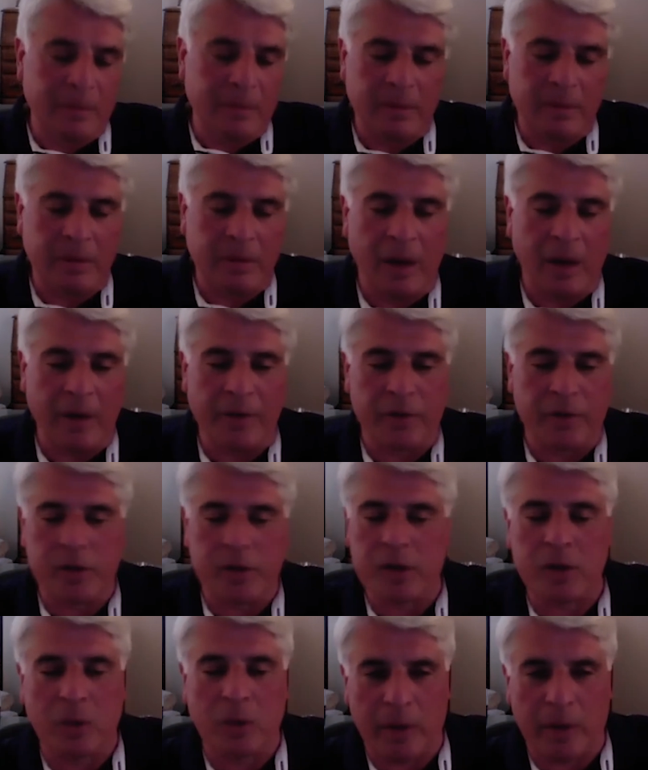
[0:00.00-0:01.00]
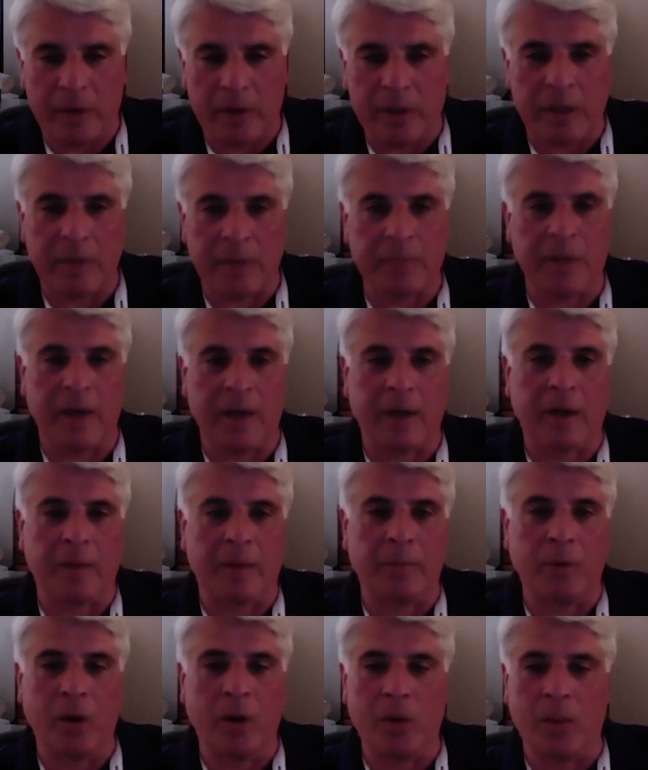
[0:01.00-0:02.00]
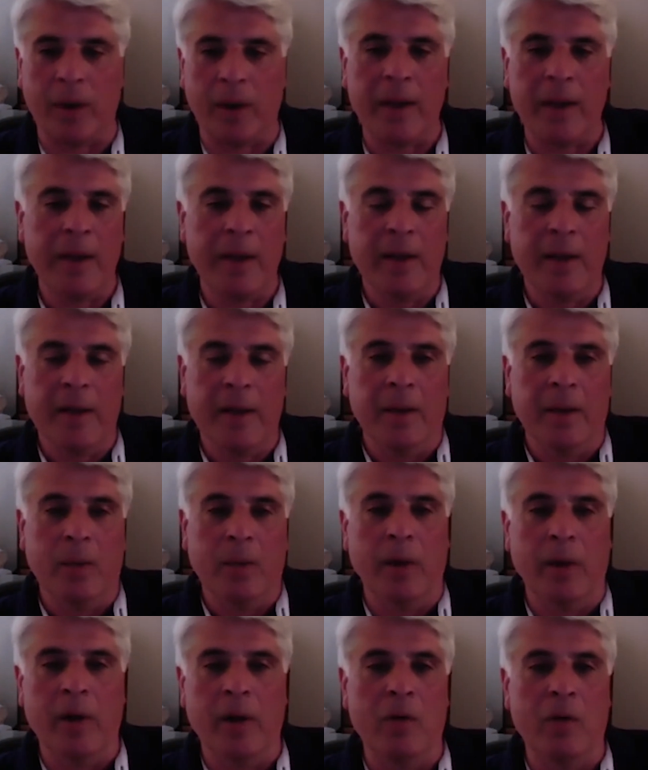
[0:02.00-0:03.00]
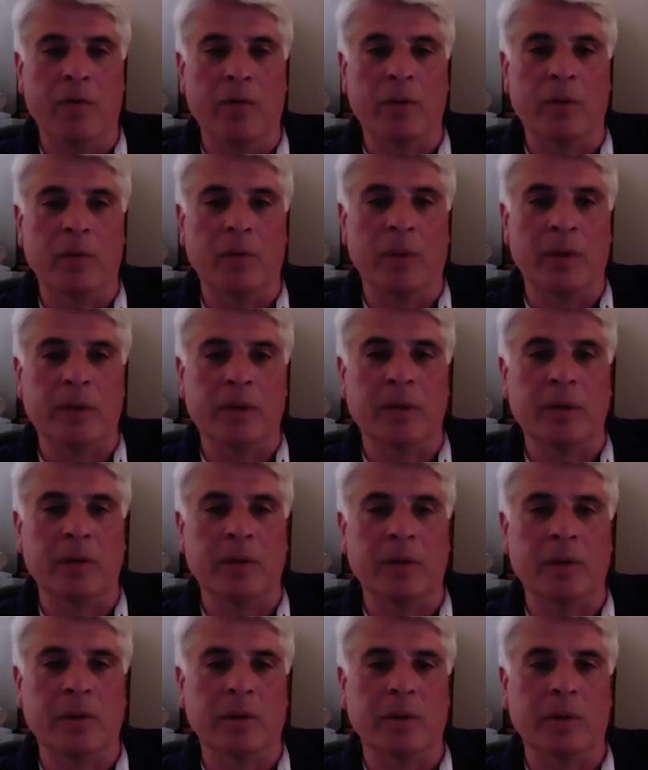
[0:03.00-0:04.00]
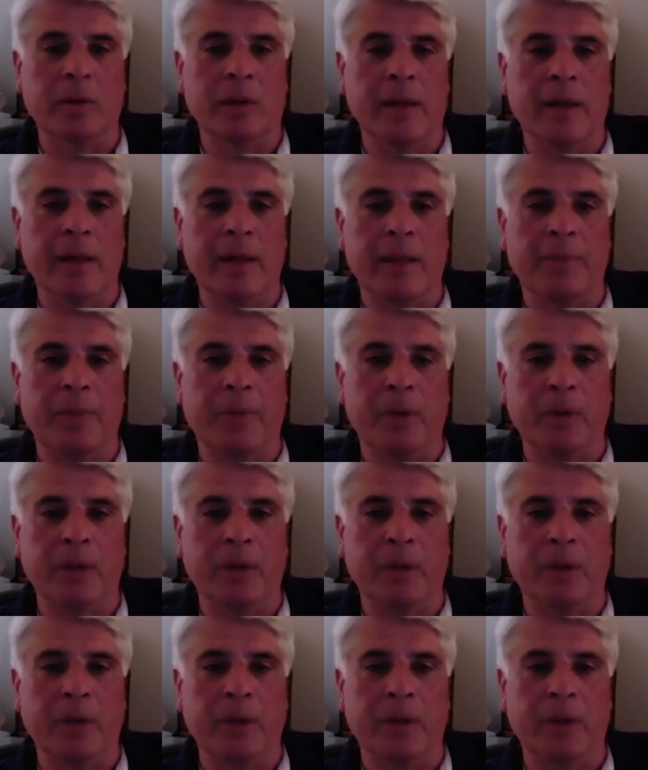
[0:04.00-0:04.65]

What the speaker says: other store, it seems like, on Broadway. Went to a lady that pulled in the